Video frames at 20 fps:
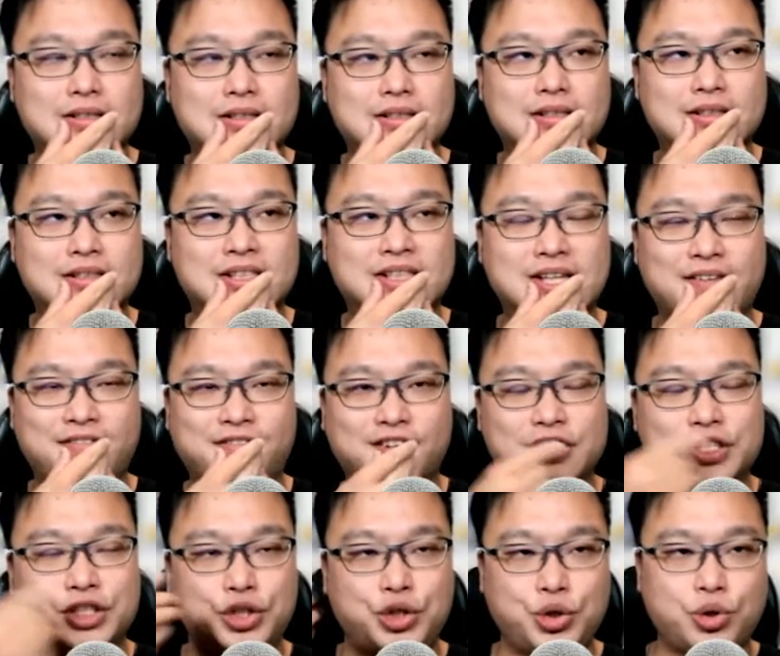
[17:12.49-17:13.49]

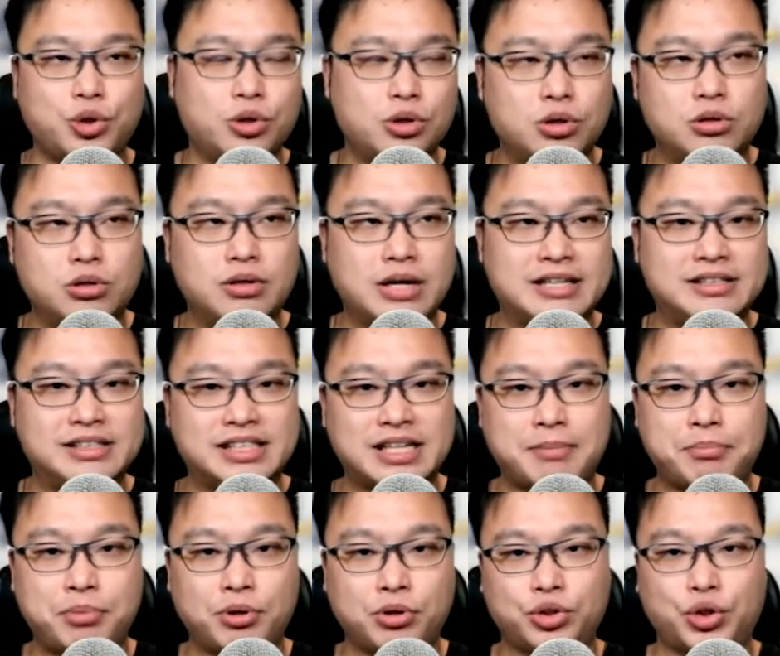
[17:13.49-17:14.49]
Zephyrus Duo and
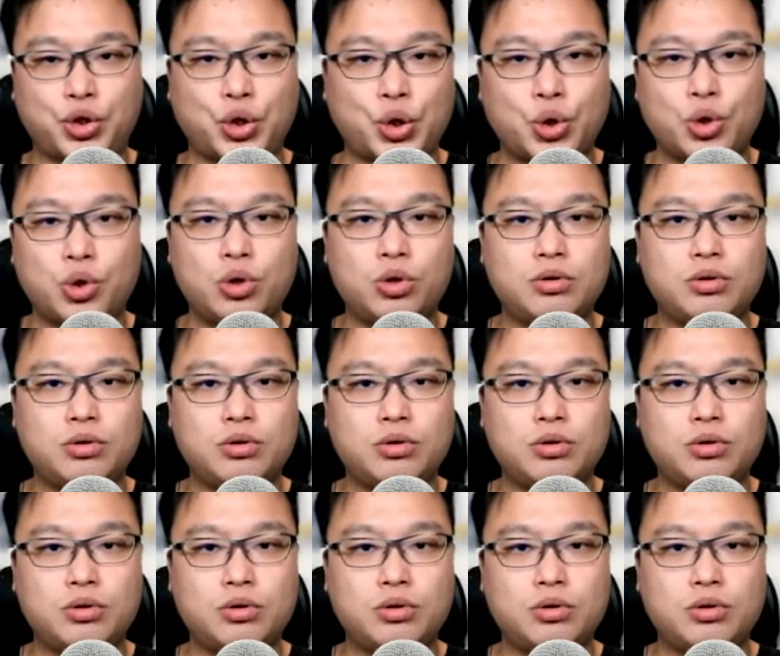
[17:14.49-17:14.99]
Zenbook Duo,